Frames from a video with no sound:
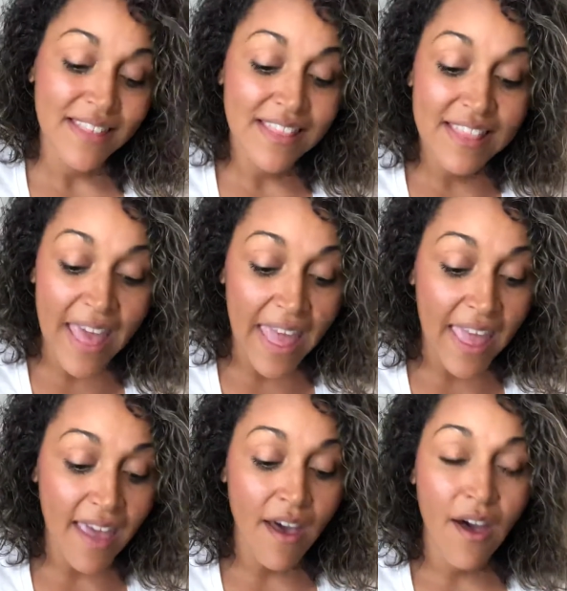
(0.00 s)

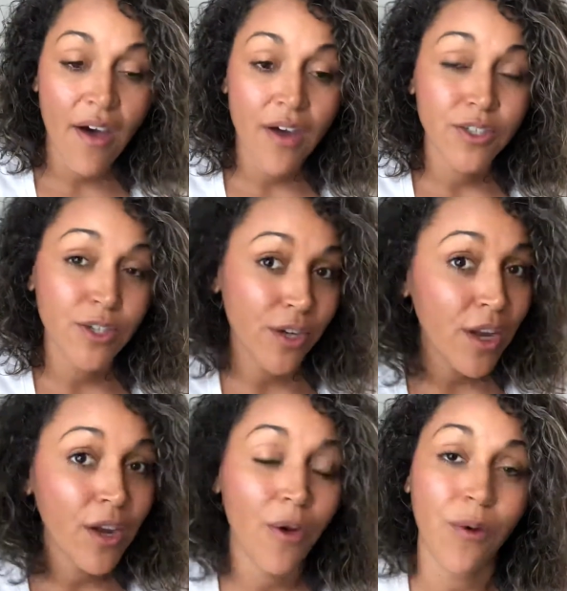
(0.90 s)
They took
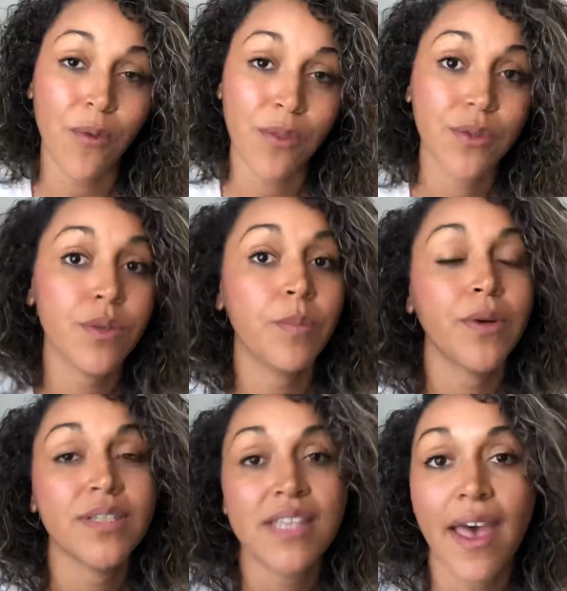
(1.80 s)
an oath to
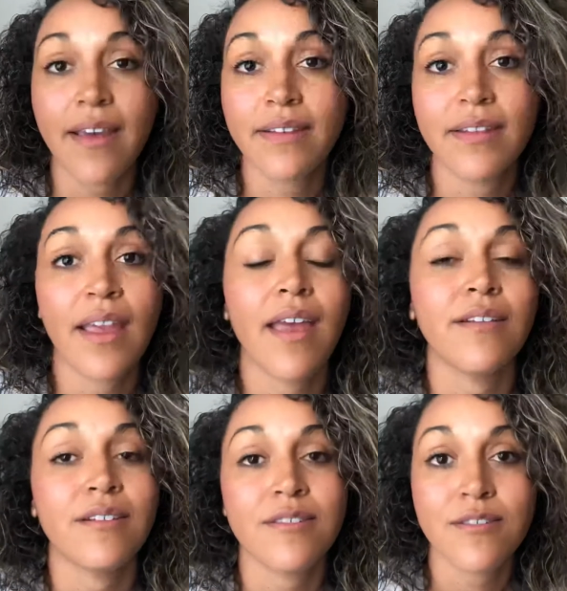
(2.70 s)
protect and
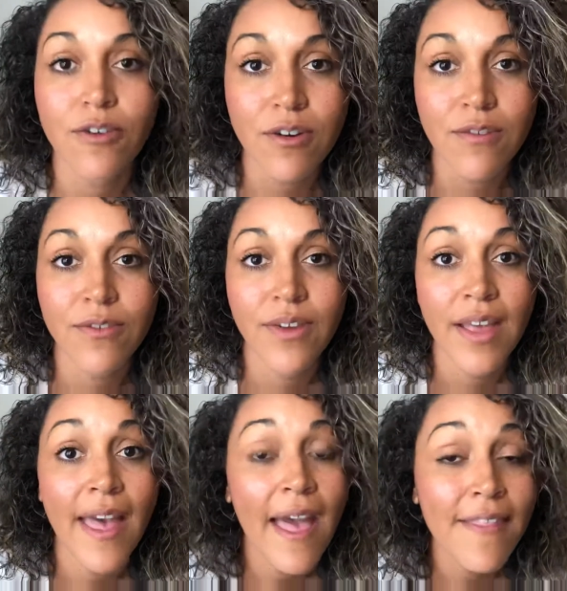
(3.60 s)
to serve,
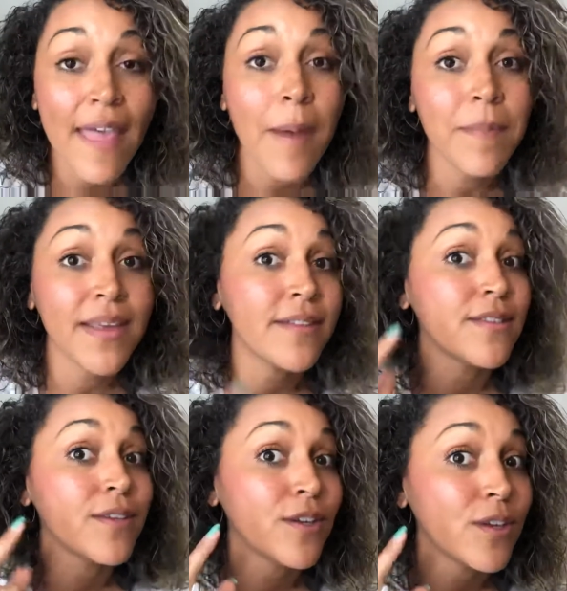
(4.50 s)
and that
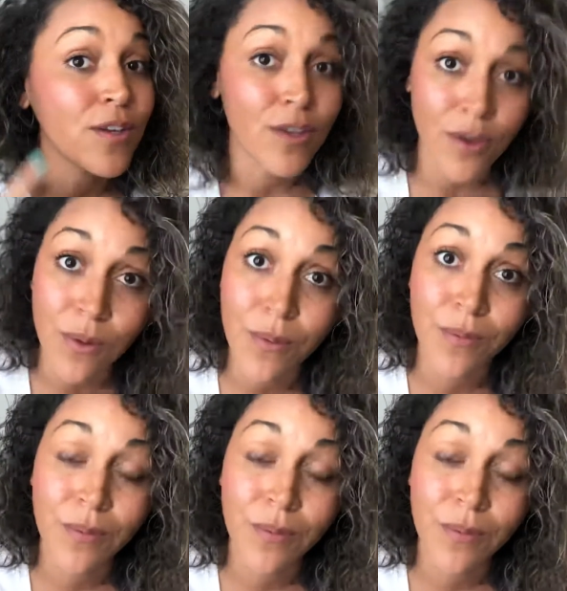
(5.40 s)
means you.